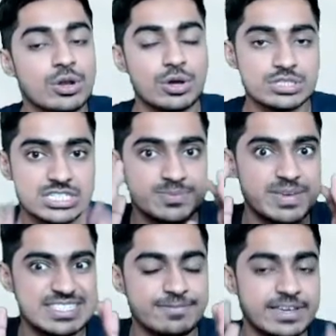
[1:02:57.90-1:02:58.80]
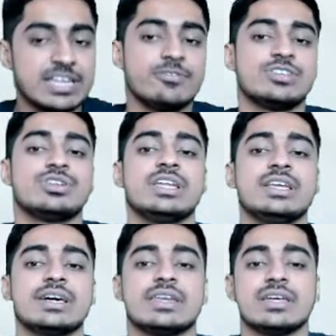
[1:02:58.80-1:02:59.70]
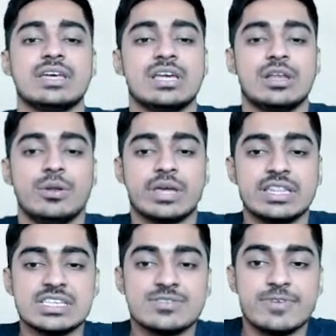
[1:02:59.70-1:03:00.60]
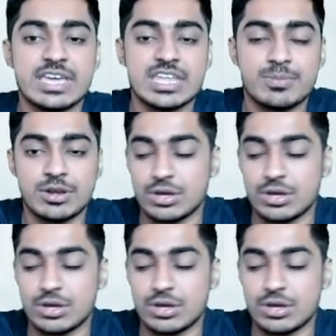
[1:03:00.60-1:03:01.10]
all cost specifically we should incur? Look at this variable